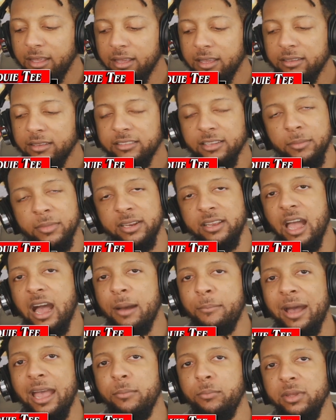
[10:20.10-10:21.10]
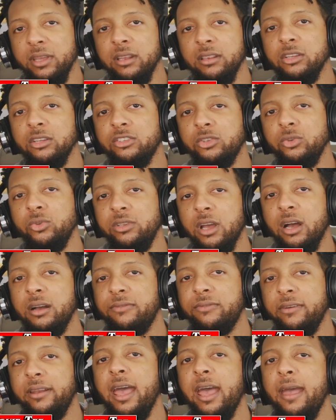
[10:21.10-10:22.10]
Some of y'all might be a little too young
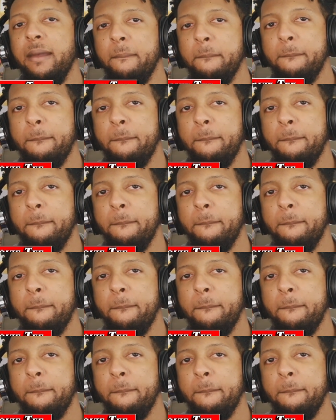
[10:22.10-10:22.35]
for that.